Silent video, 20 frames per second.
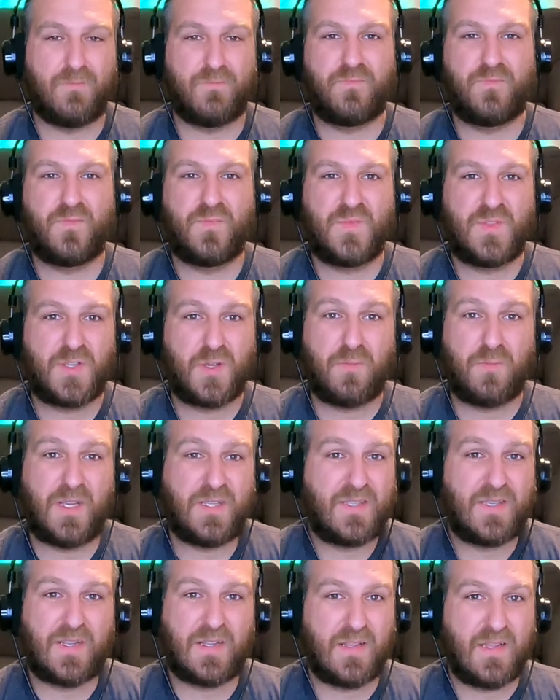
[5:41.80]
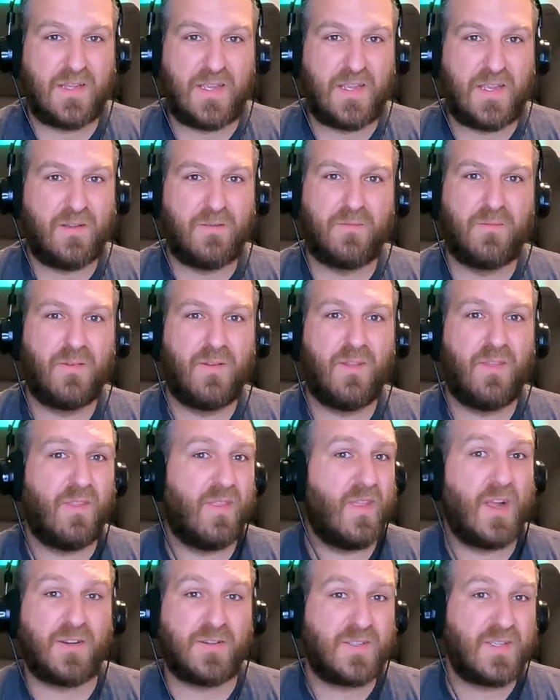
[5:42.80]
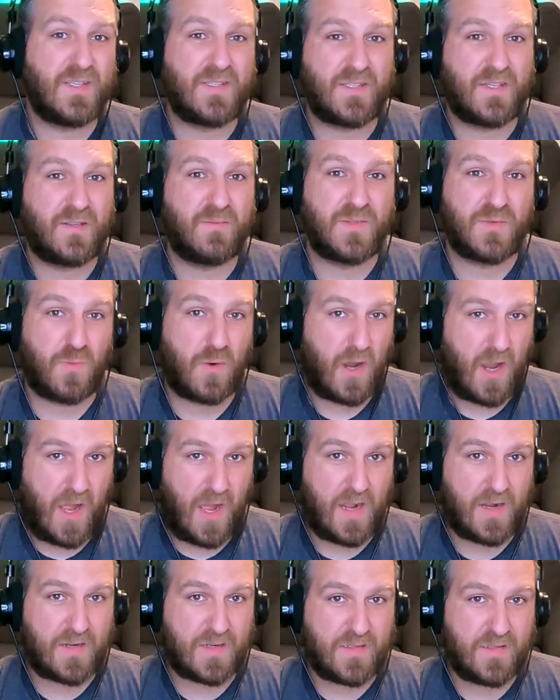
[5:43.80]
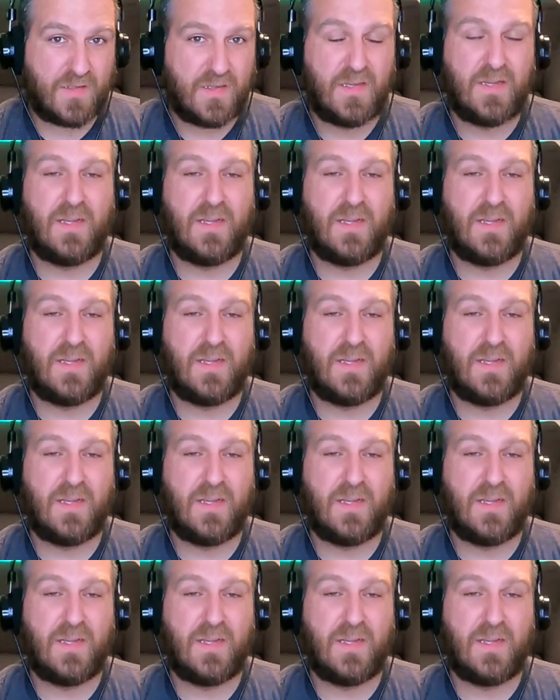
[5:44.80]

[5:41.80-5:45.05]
So basically, their systems were hacked